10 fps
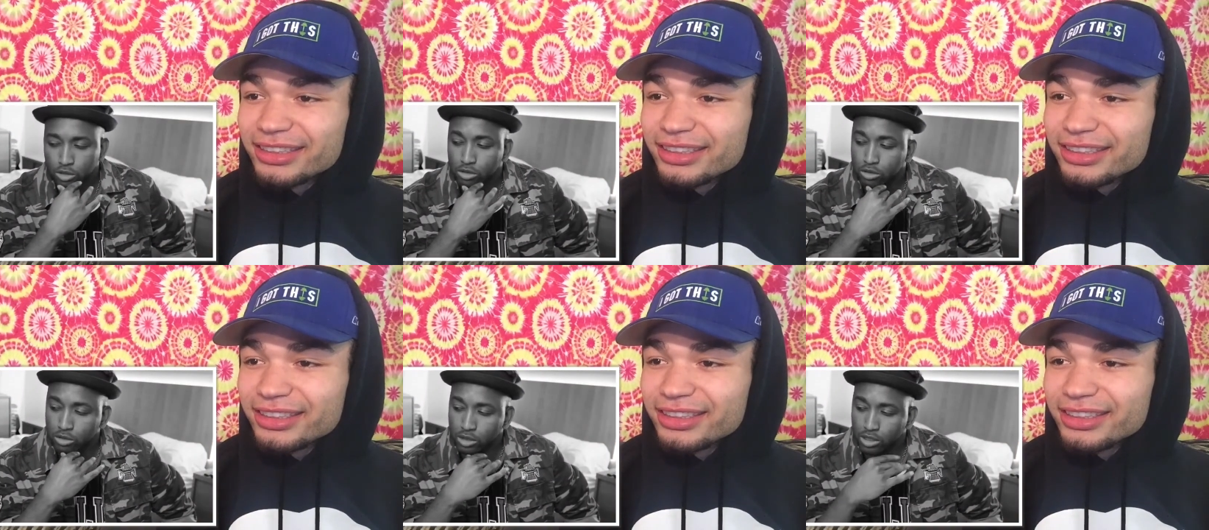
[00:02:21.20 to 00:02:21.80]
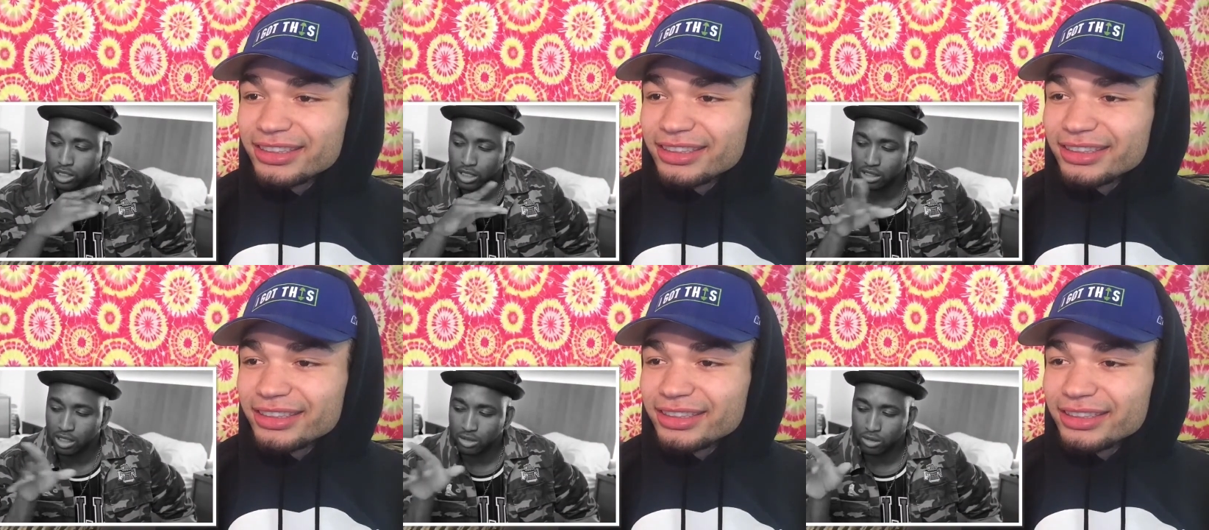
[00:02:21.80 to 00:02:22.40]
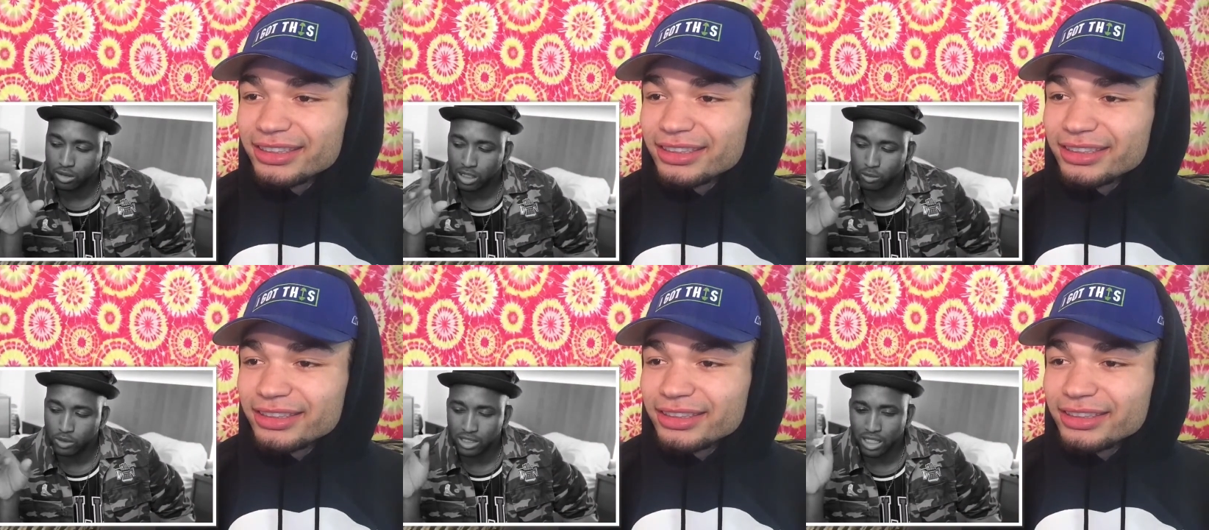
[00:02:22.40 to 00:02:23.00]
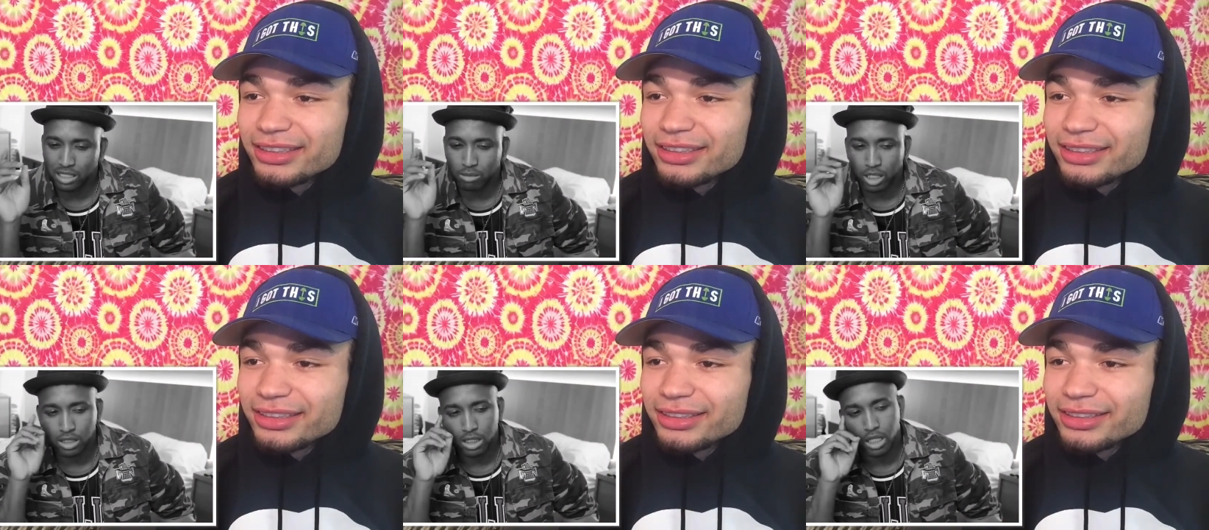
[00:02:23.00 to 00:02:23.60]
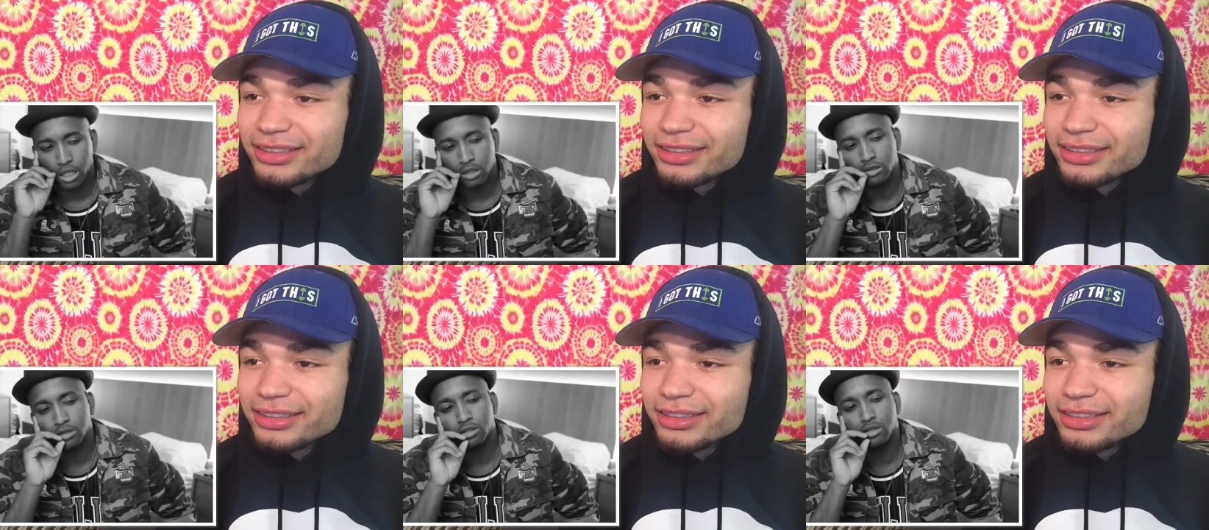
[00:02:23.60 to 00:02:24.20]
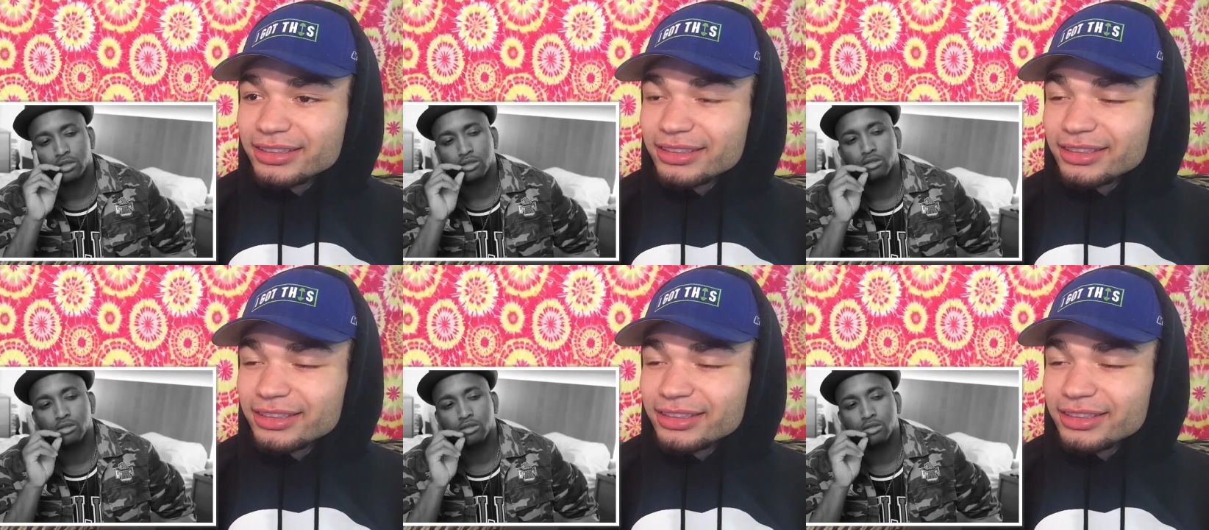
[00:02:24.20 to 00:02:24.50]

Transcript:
Speaker 1: you, and I cannot hook up with anybody else.